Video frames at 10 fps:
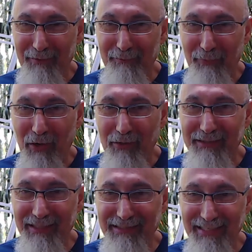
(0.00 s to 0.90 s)

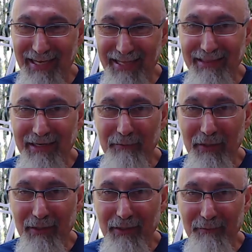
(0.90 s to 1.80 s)
politics in them,
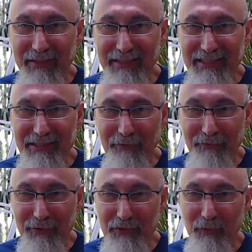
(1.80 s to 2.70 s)
but this is the
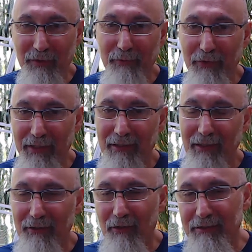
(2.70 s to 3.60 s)
first one I put out.
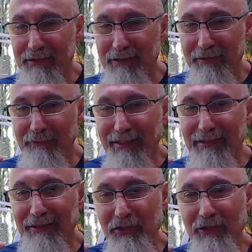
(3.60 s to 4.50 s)
I called it In
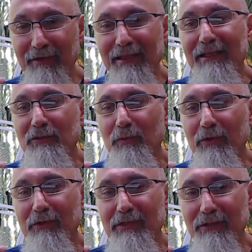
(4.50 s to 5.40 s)
Recognition of Endless
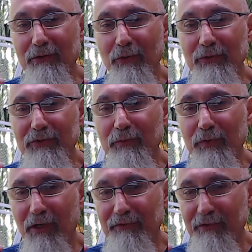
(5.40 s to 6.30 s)
Wars and Those Who
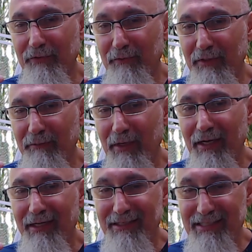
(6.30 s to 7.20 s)
Profit From Them,
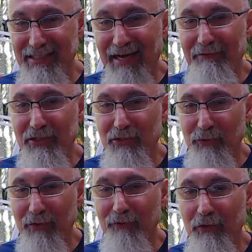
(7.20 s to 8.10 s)
The Savage
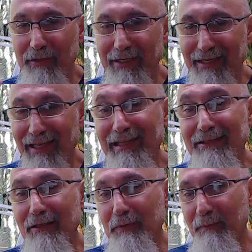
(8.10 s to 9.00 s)
Sword of Conan, and I
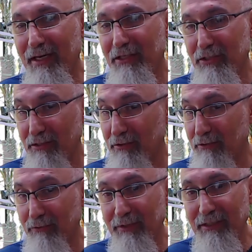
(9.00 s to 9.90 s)
linked up the pages and you
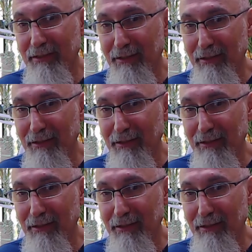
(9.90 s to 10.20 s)
can read it.